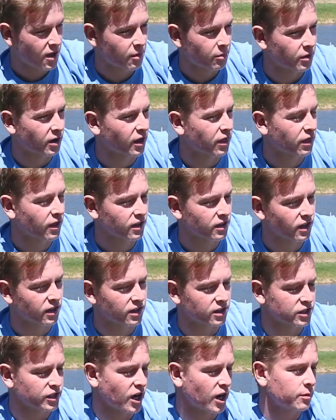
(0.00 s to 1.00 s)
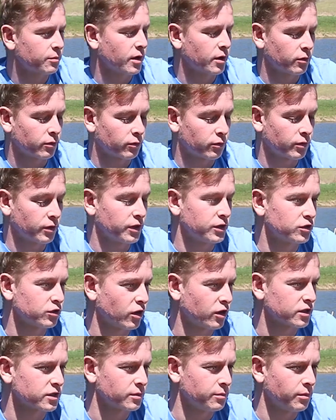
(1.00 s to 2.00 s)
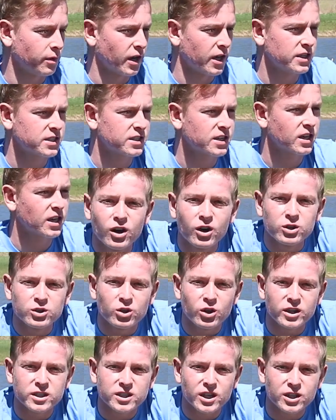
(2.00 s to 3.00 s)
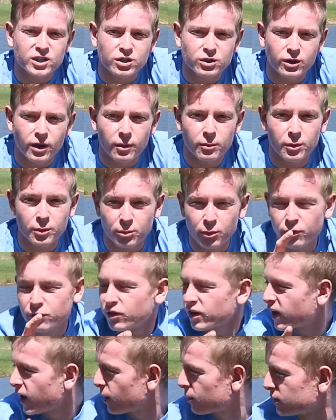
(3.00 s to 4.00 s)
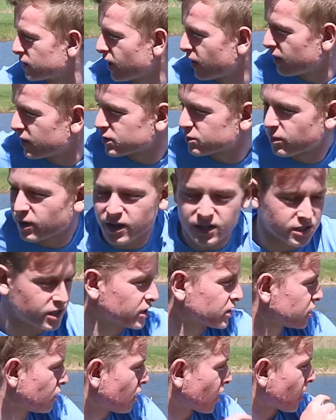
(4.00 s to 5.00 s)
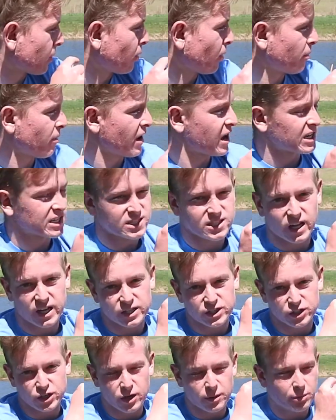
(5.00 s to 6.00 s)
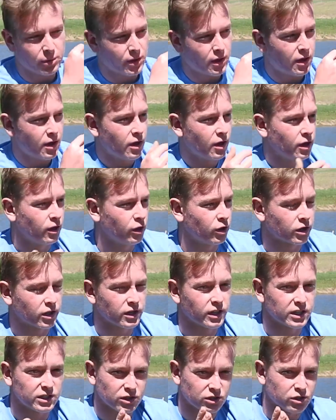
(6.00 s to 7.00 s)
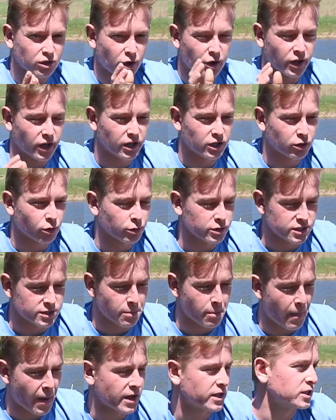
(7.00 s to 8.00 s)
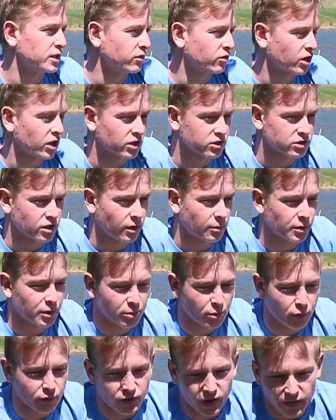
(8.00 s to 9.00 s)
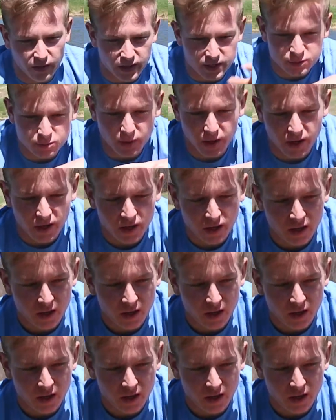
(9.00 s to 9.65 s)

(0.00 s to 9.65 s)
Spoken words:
but I think that the chatterbait will really draw some bites. So let's get to it. I'm gonna move the camera down this way because I saw a couple bass staging up, looking like they're starting to get towards some beds over here. So I'm gonna move down this way